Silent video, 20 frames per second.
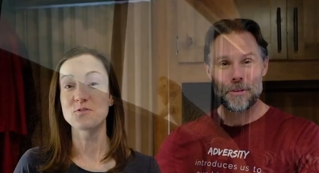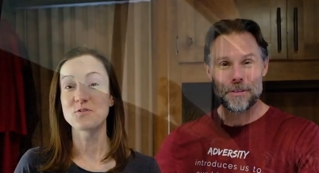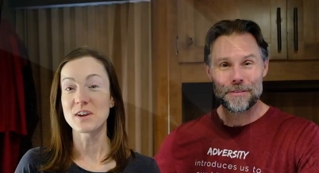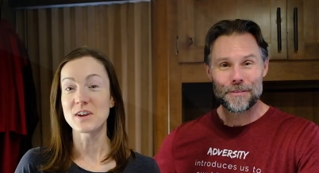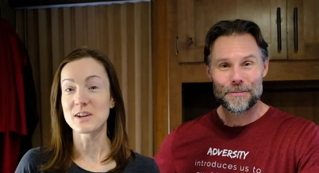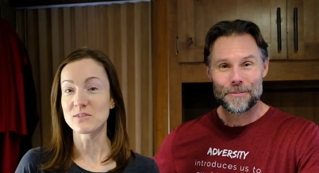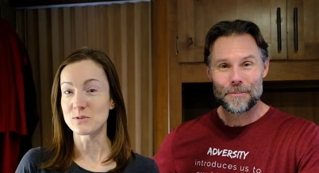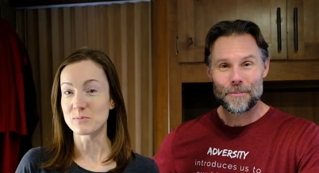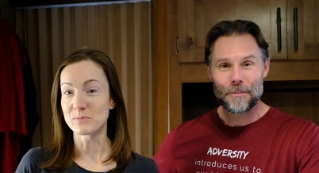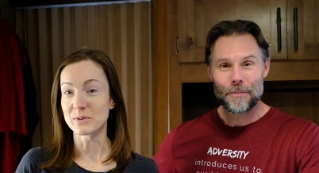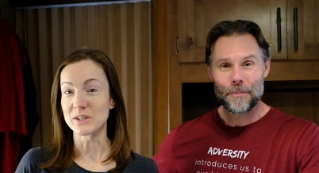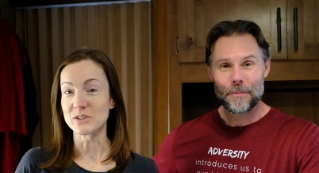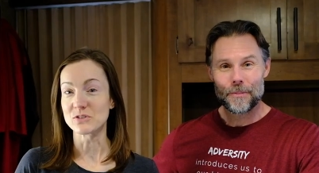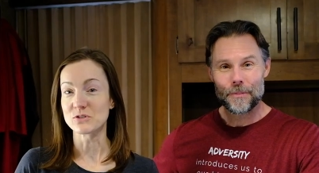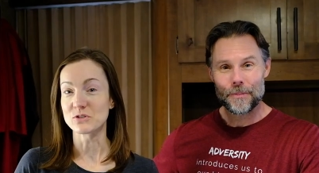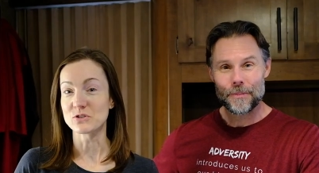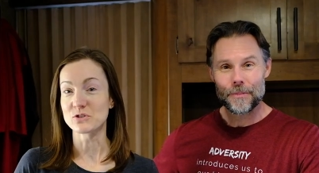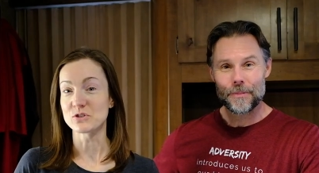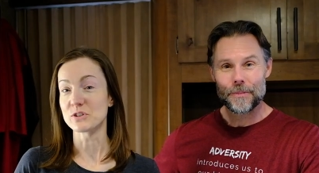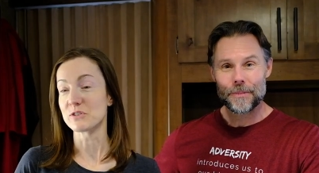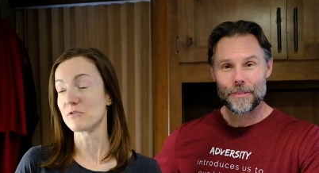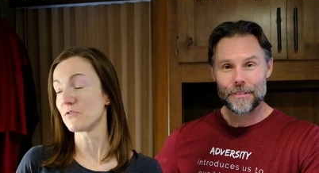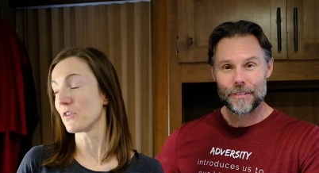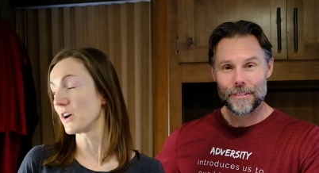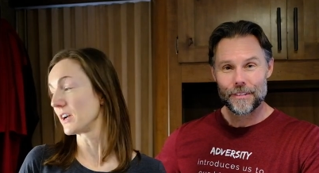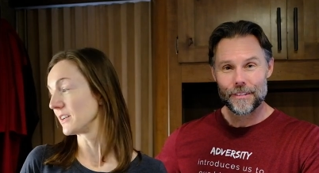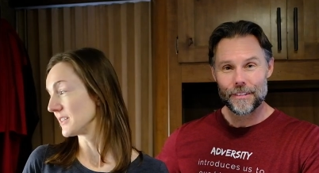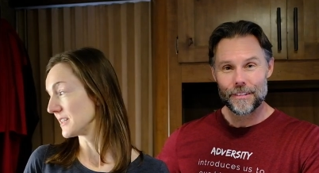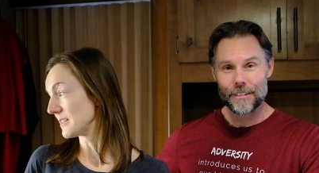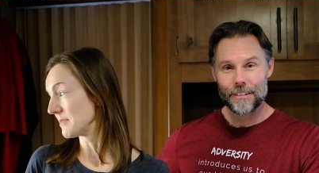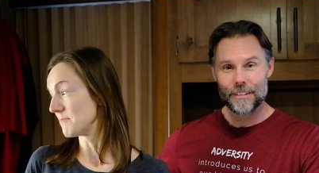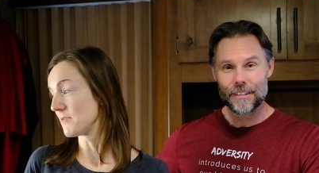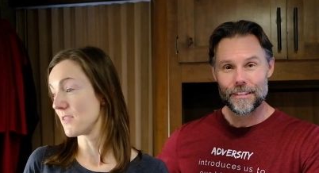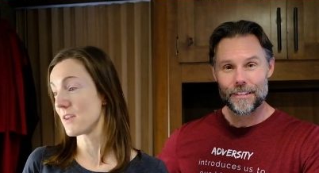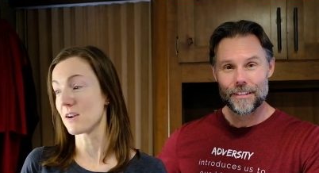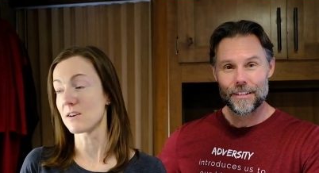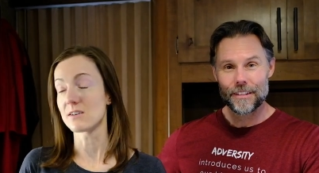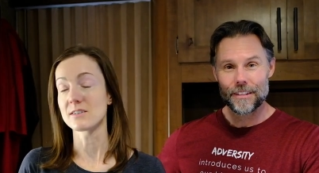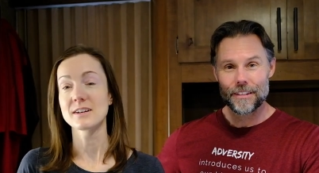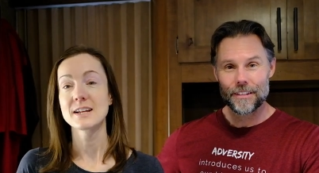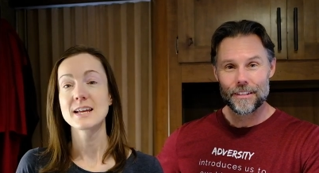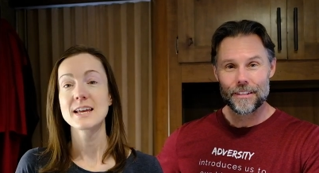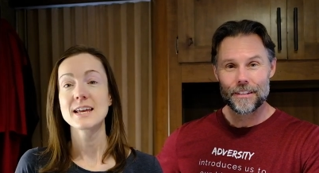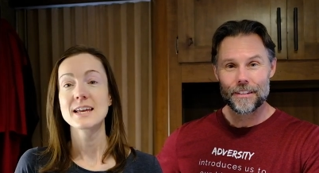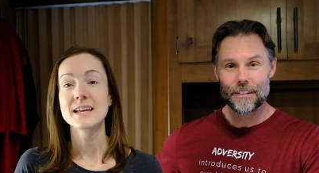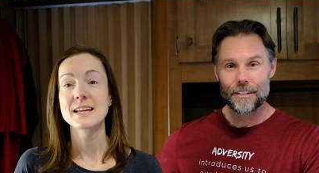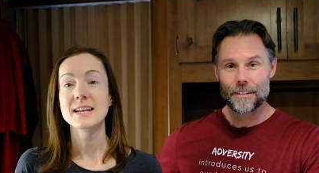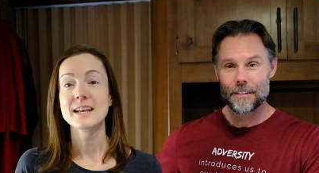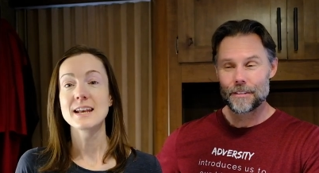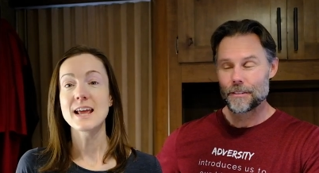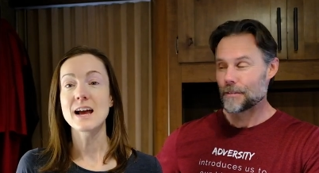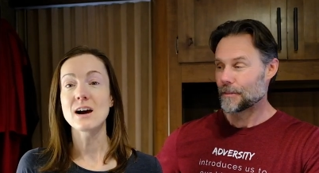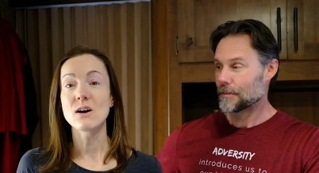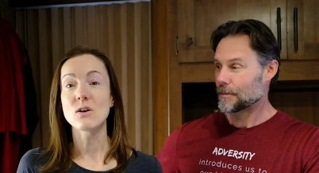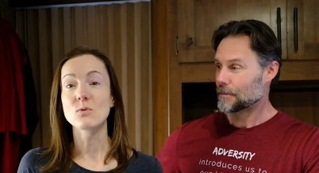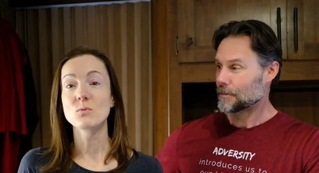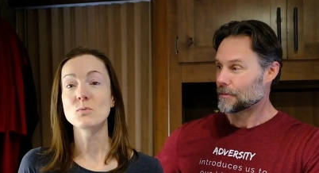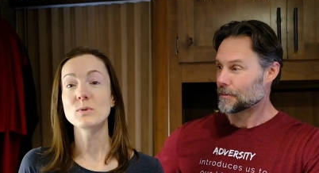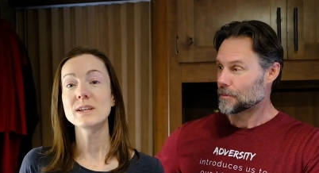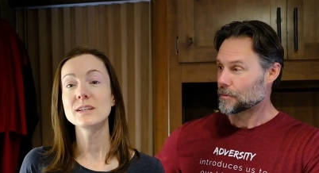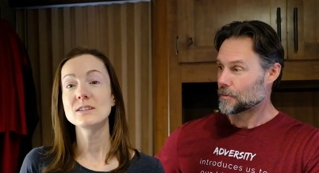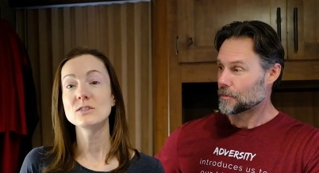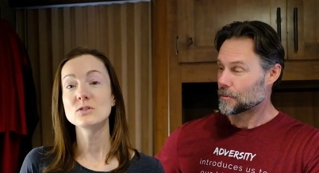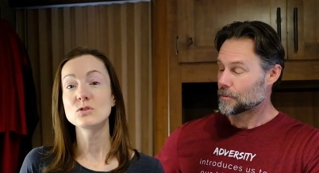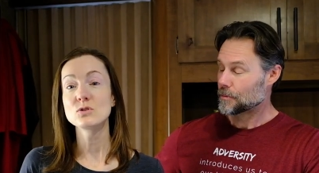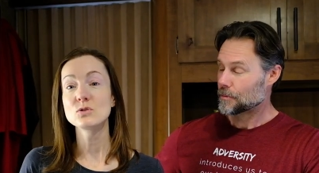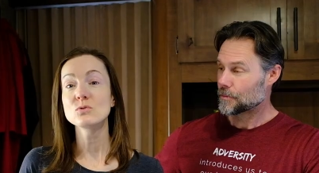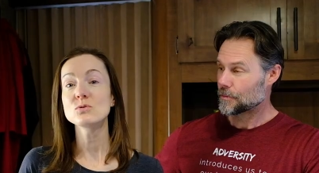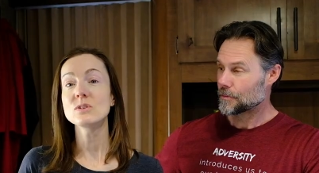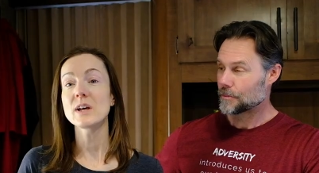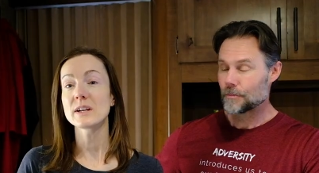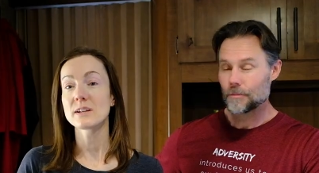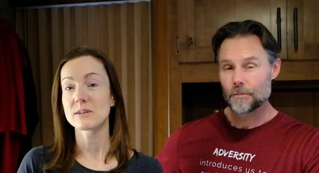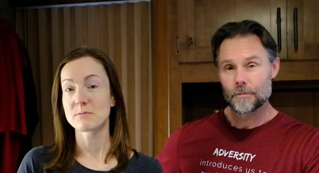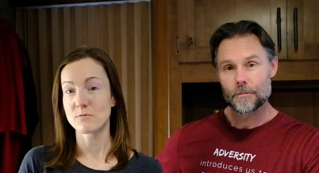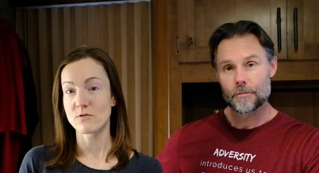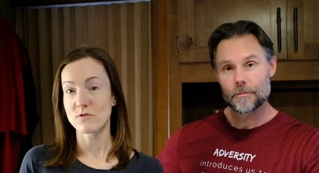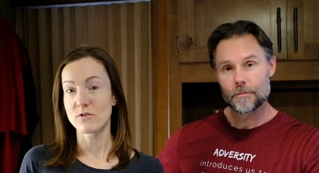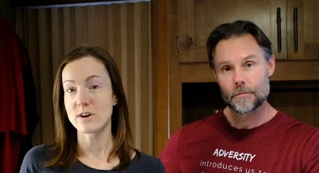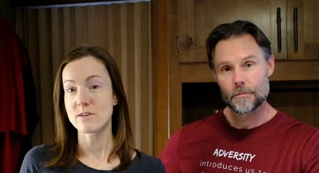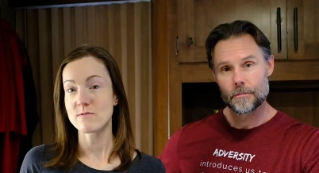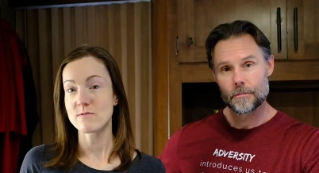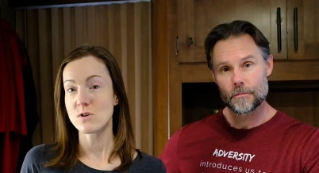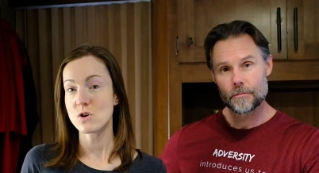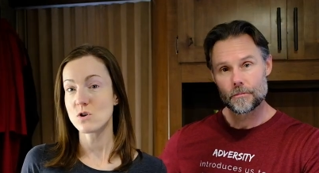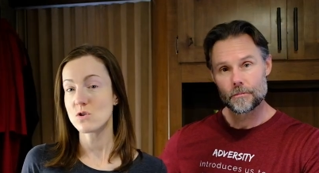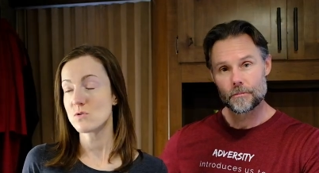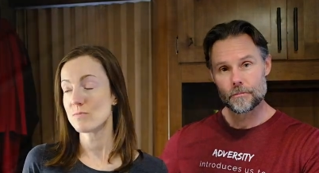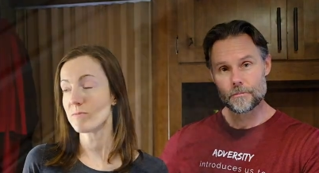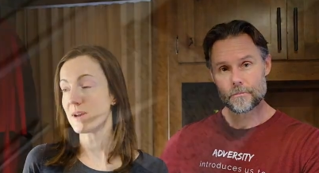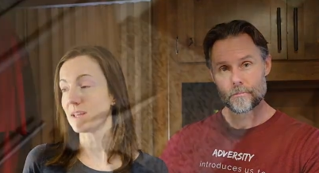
Speaker 1: favorite place. You usually find him there. Now, we do let him free roam